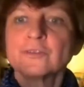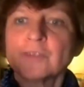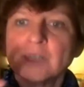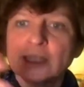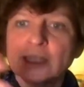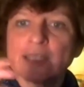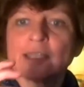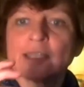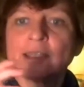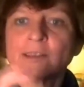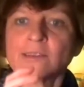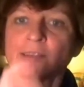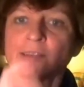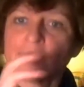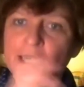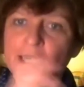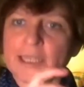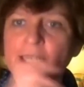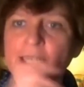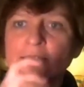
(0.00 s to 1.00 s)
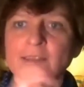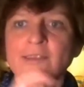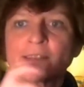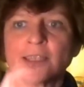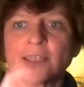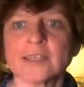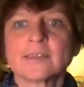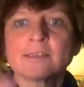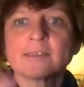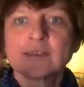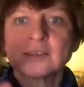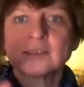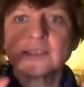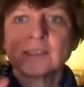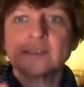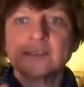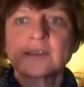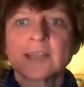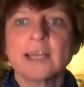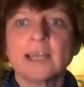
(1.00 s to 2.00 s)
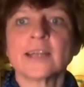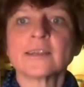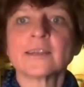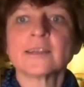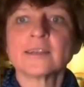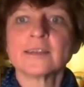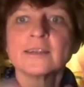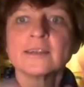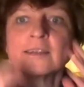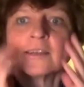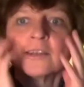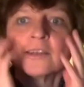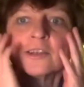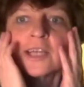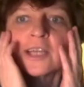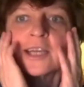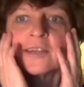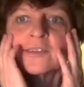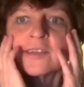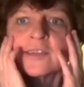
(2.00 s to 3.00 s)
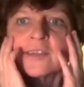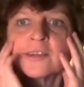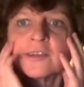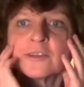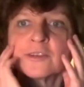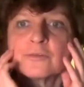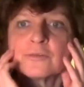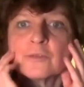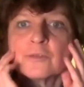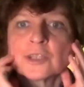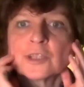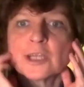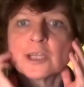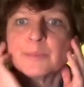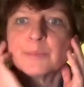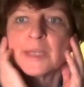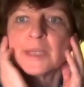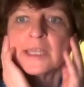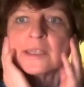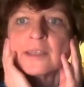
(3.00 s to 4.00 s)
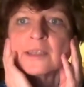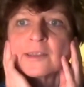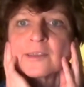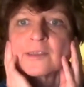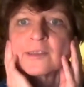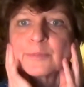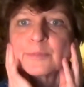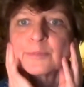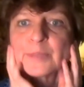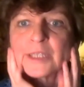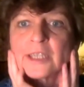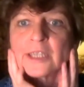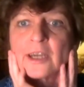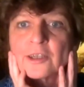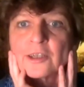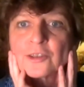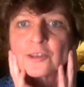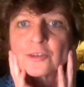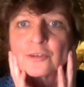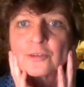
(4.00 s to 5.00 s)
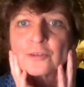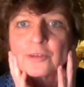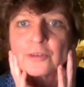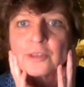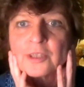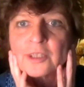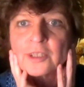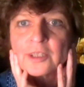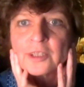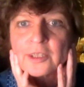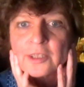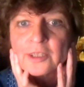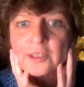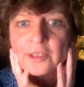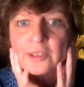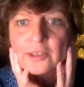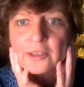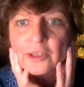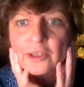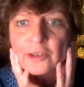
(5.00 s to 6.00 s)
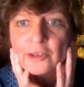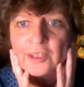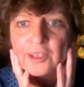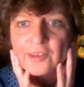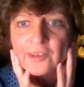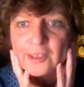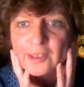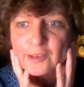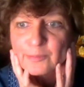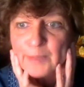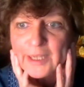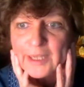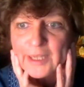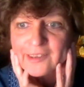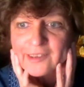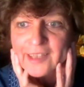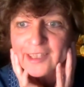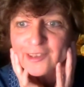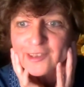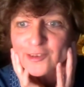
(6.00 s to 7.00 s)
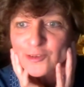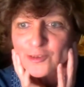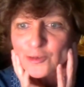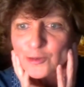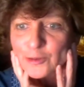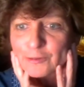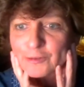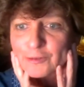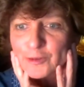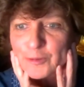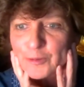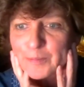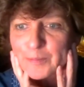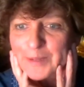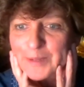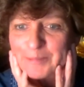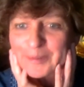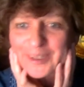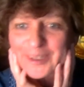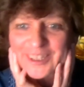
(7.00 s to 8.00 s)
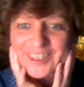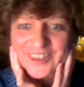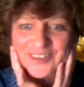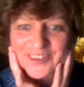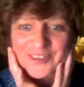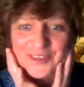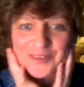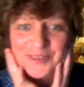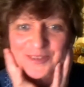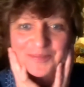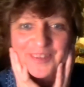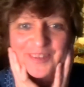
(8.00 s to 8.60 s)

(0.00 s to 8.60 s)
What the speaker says: it and saying it's this, it's that. Do you get a sense of what I mean? It's a bit hard to know. Does this make sense to a few people in the room?